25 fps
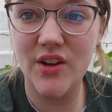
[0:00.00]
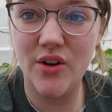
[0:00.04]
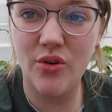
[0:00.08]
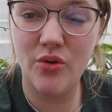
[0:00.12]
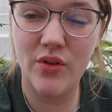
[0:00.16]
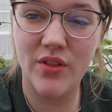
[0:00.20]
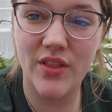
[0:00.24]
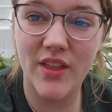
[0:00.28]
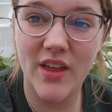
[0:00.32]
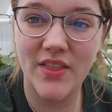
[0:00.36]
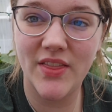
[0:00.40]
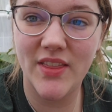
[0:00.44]

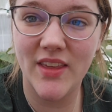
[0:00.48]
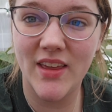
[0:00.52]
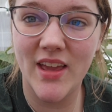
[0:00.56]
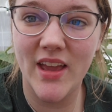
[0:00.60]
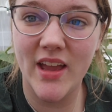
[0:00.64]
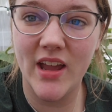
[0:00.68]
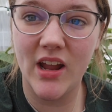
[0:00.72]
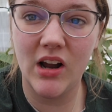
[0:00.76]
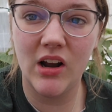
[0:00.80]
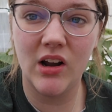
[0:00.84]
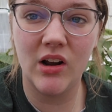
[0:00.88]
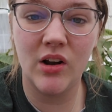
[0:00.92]
so that
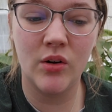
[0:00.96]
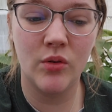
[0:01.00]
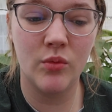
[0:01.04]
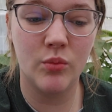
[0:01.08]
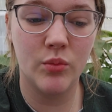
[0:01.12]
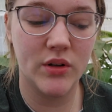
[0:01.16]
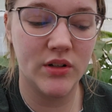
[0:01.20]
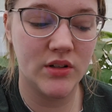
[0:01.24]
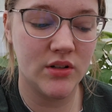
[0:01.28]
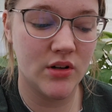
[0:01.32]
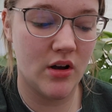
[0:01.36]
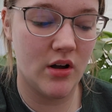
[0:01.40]
the
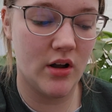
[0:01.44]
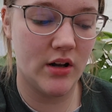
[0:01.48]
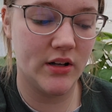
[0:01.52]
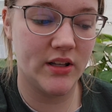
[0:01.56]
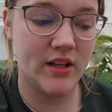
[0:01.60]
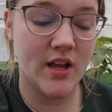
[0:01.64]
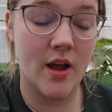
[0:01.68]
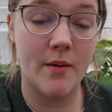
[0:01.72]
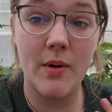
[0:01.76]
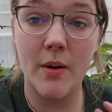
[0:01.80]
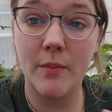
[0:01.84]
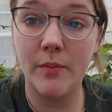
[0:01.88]
air would
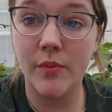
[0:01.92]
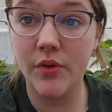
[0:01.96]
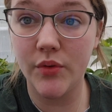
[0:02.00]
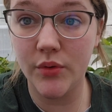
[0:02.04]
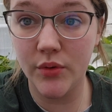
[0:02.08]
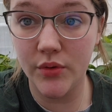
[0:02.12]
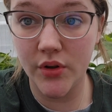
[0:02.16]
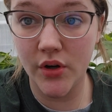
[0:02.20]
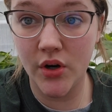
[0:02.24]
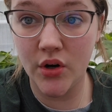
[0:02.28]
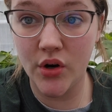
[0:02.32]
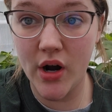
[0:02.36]
not come up
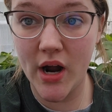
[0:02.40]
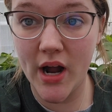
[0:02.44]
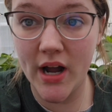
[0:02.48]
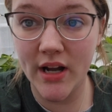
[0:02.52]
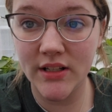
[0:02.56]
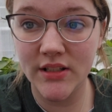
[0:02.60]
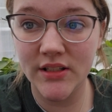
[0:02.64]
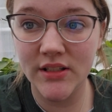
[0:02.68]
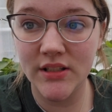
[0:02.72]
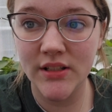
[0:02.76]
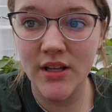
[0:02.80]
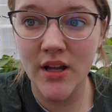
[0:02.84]
through the
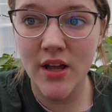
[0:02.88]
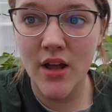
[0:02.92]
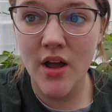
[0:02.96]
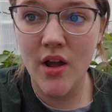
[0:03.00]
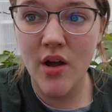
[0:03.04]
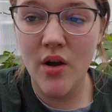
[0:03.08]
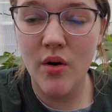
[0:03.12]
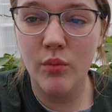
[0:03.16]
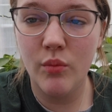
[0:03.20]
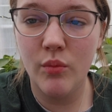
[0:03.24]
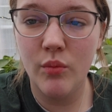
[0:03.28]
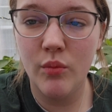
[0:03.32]
cracks.
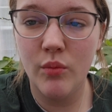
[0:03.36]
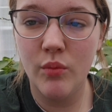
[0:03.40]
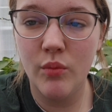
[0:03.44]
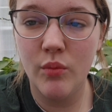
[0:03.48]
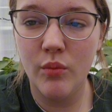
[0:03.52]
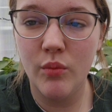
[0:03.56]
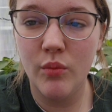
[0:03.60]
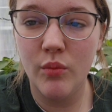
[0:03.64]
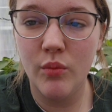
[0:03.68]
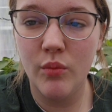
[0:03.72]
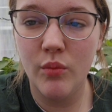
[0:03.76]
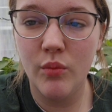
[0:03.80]
We
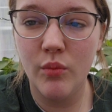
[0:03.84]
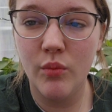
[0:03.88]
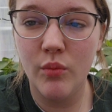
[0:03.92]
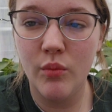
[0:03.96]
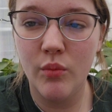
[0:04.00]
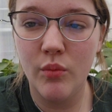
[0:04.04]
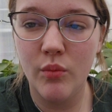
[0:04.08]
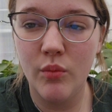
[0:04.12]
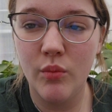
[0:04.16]
also went